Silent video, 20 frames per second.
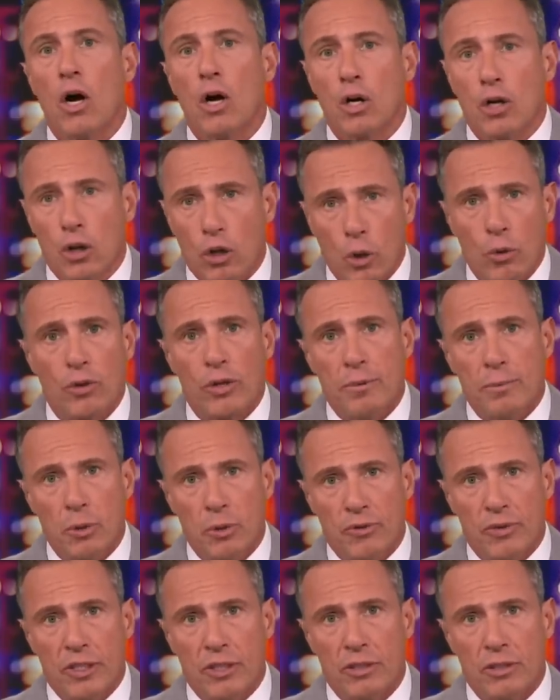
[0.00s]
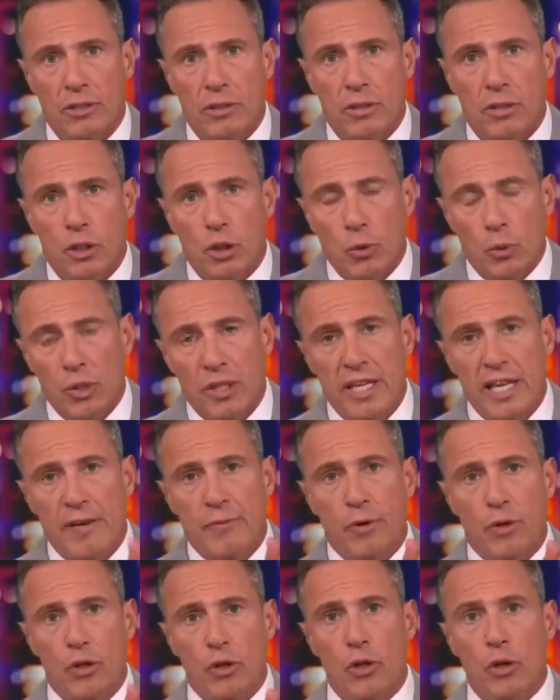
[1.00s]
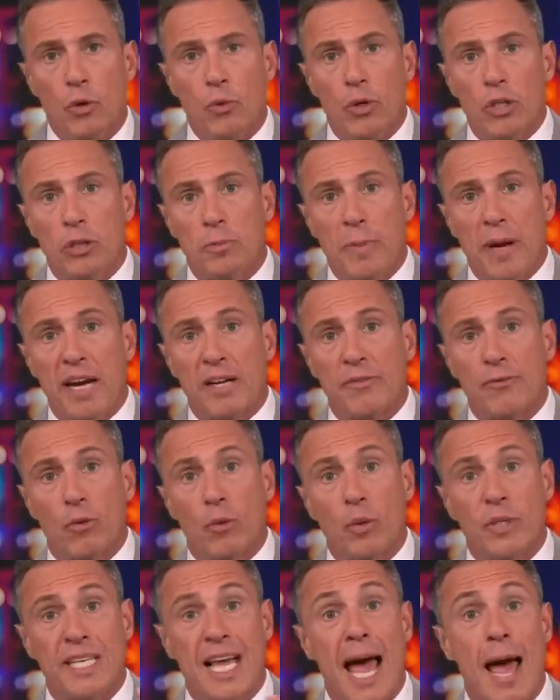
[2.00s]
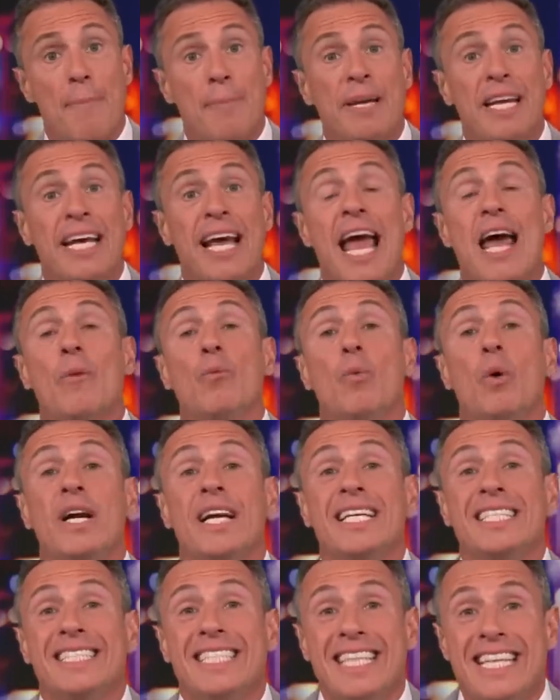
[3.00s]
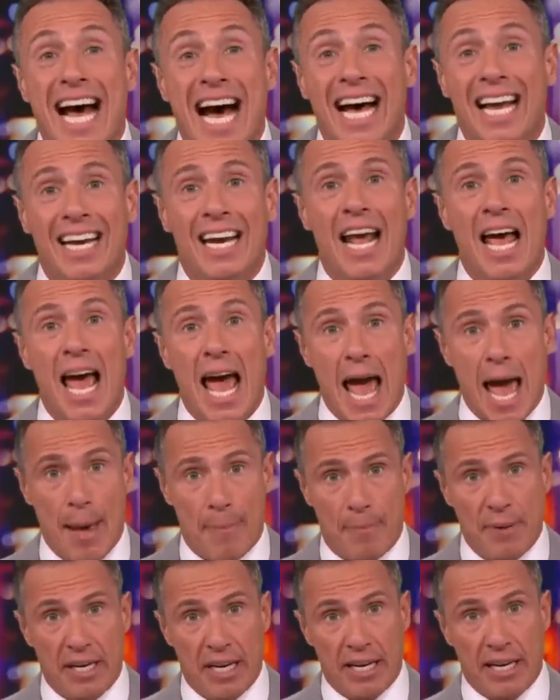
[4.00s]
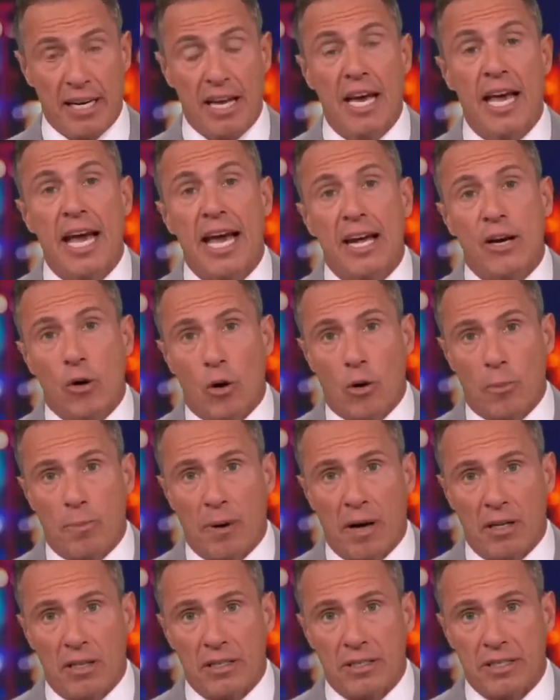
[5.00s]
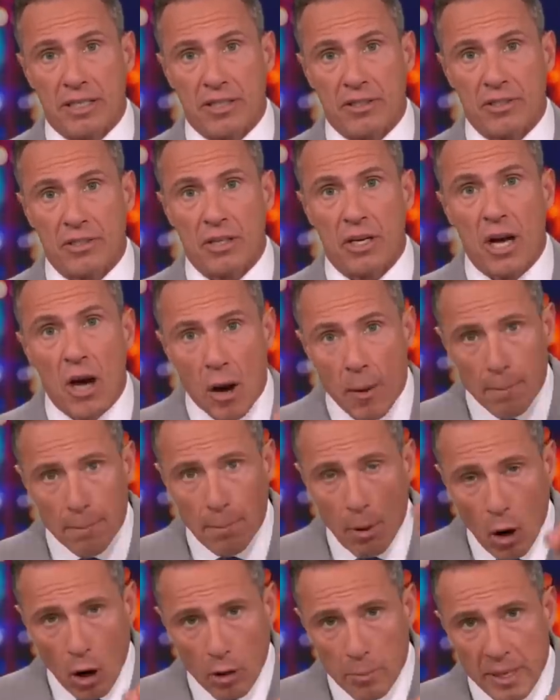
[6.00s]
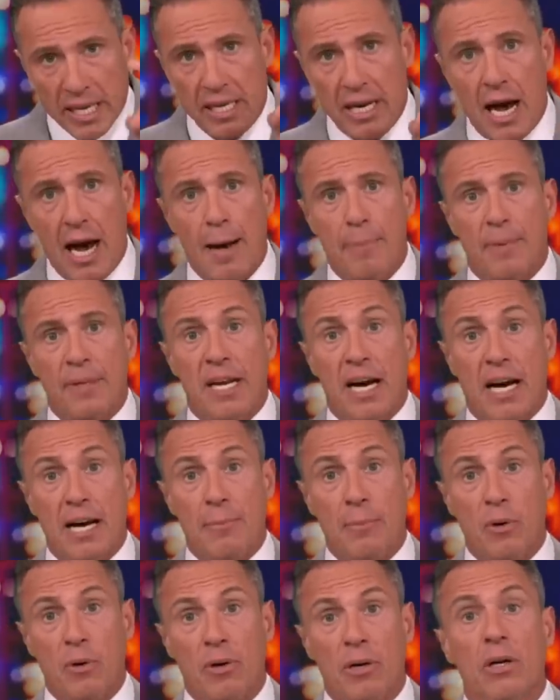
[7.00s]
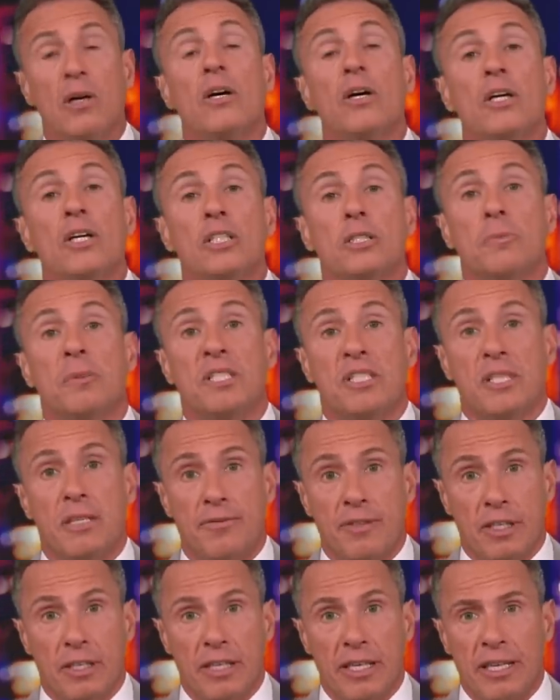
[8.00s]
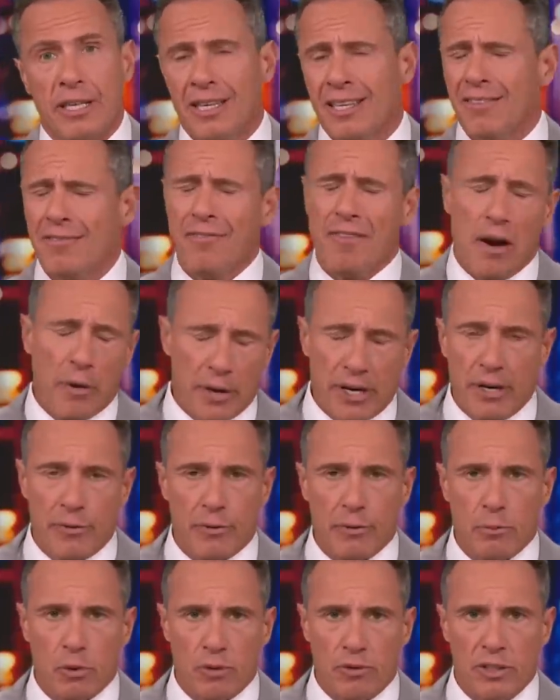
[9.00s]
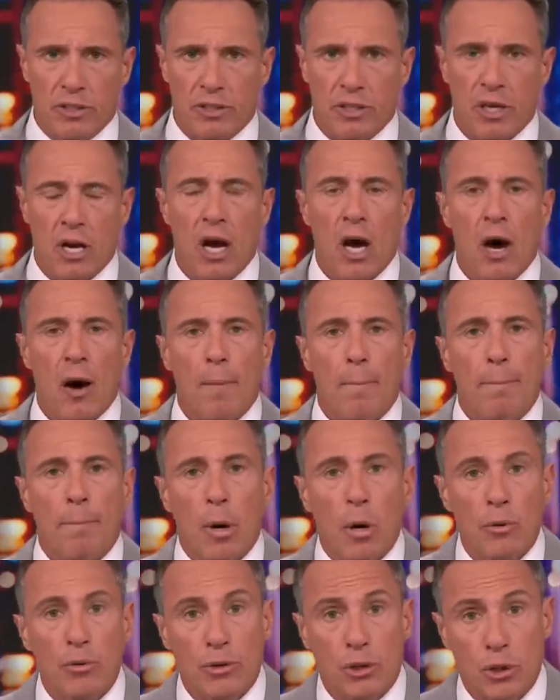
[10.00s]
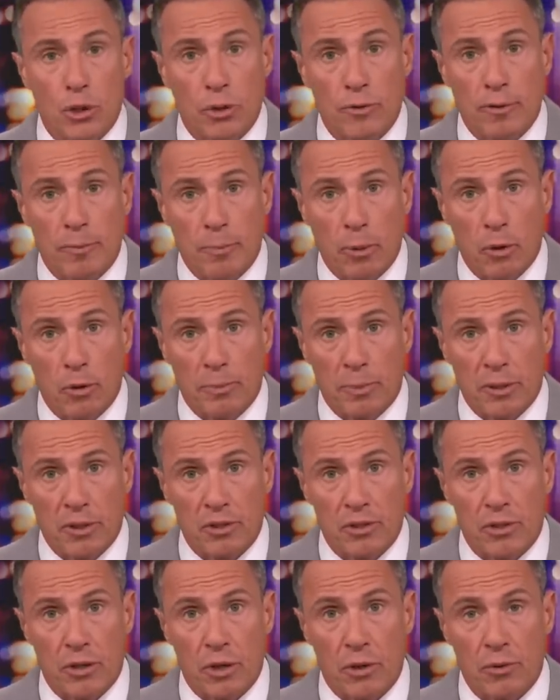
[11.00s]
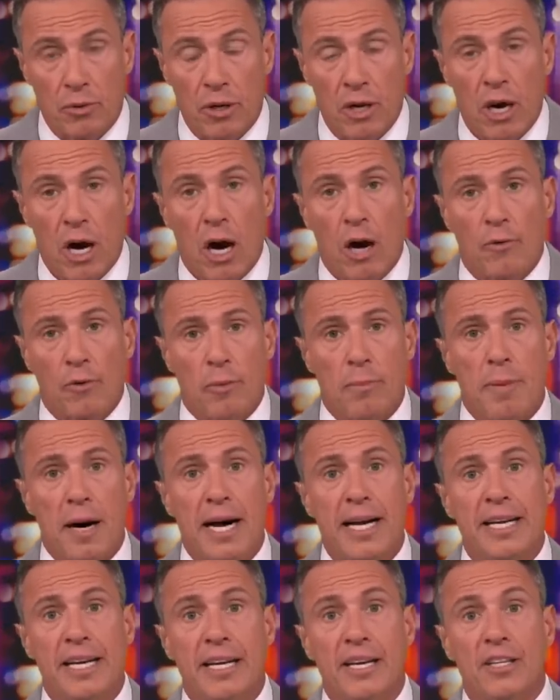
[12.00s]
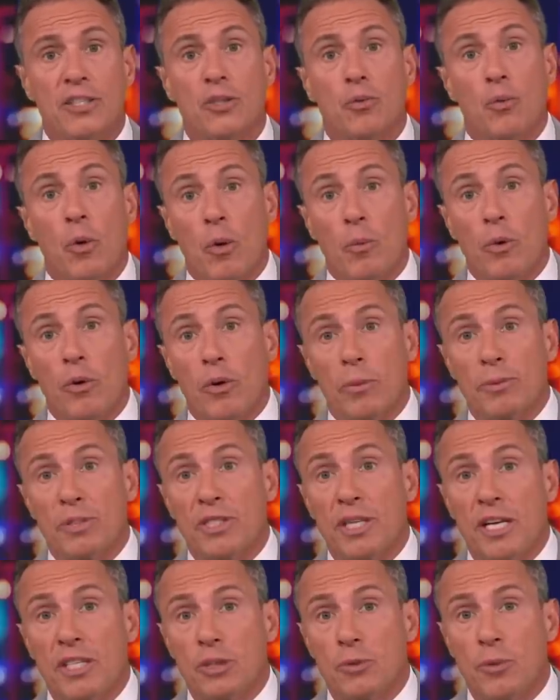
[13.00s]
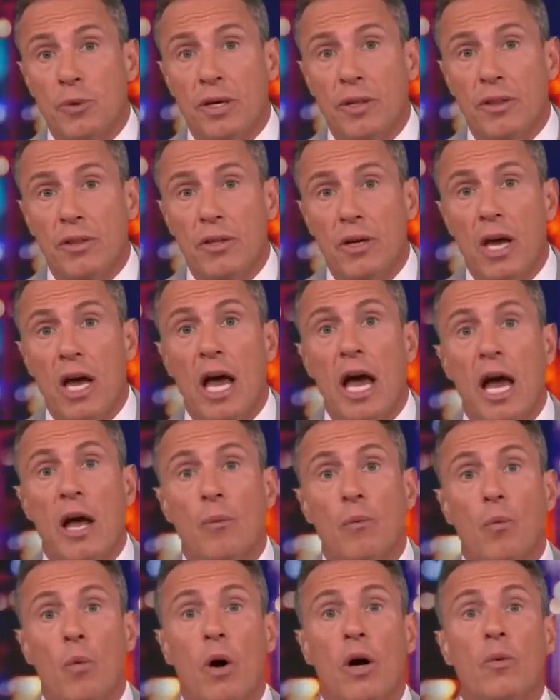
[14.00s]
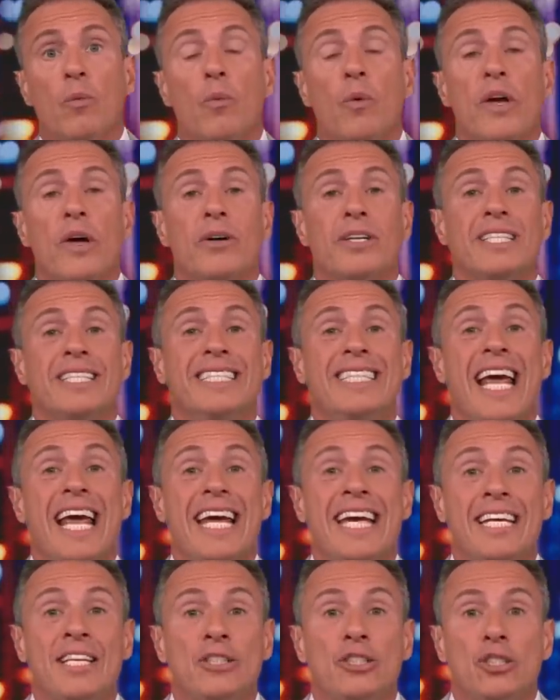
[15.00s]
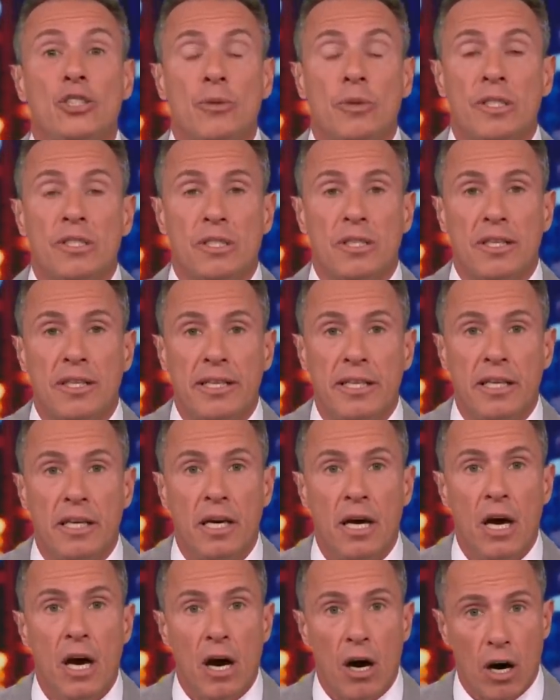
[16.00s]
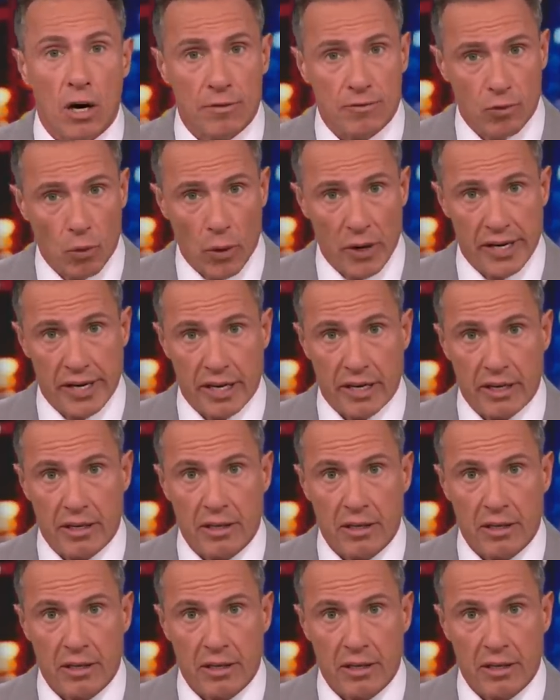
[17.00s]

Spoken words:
Go to the movies. You will leave with a new respect for what's happening and what is not happening in our politics. Barbie and Oppenheimer, specifically, very different movies. Both serve a purpose, though, of reminding us what we're obsessed with and what we are dangerously avoiding.